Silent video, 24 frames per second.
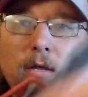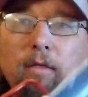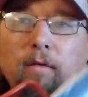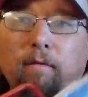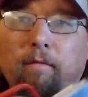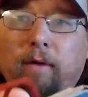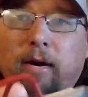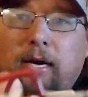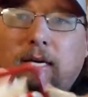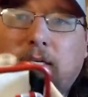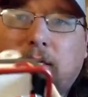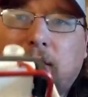The
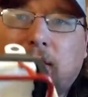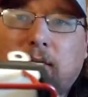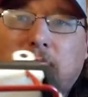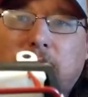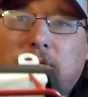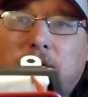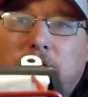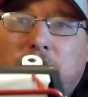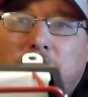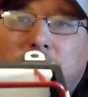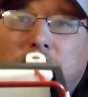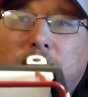racing
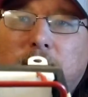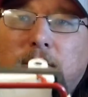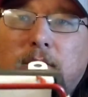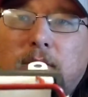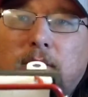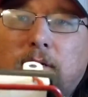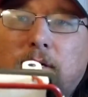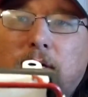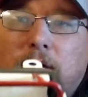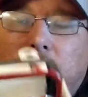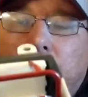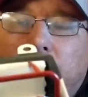
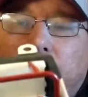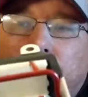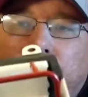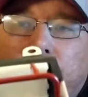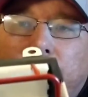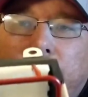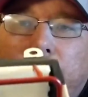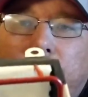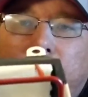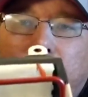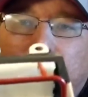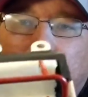seats are
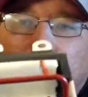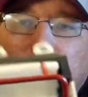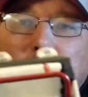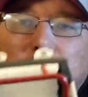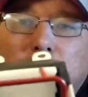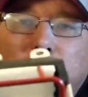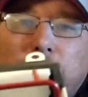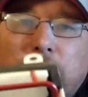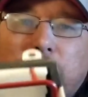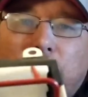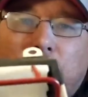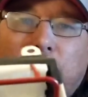your MPC
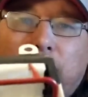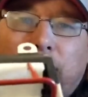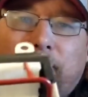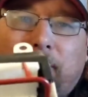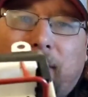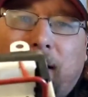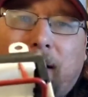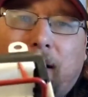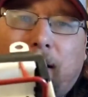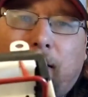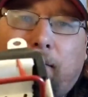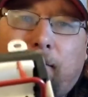ones. I couldn't
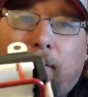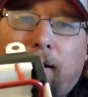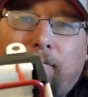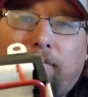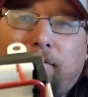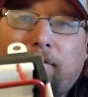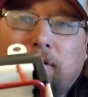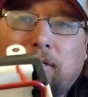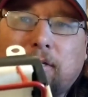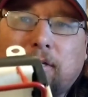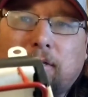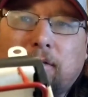find any
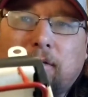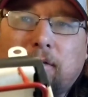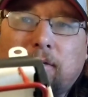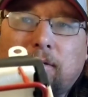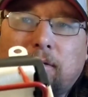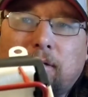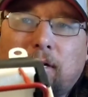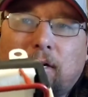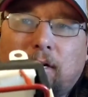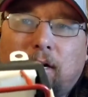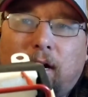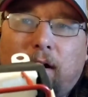references
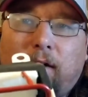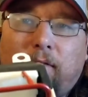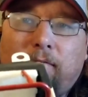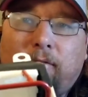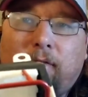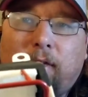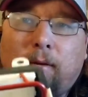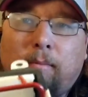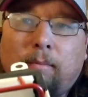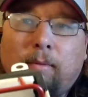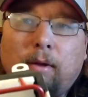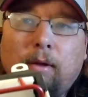of
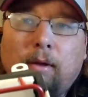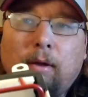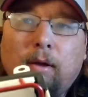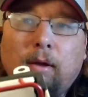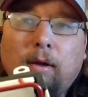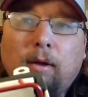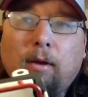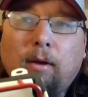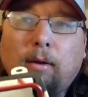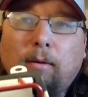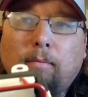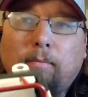them,
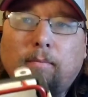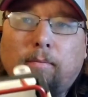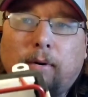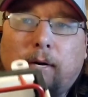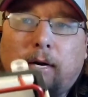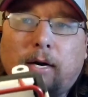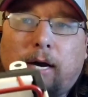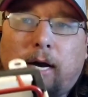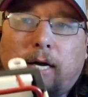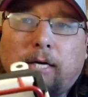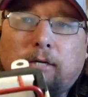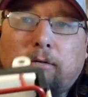
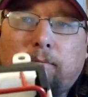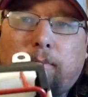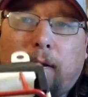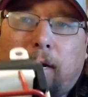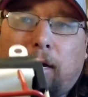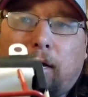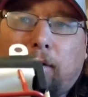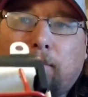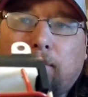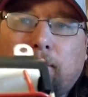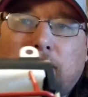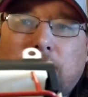but I just
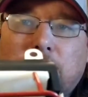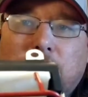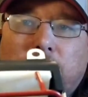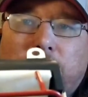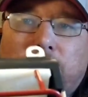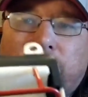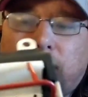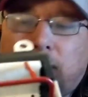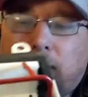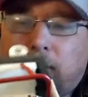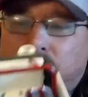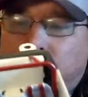painted them
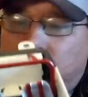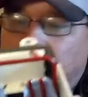silver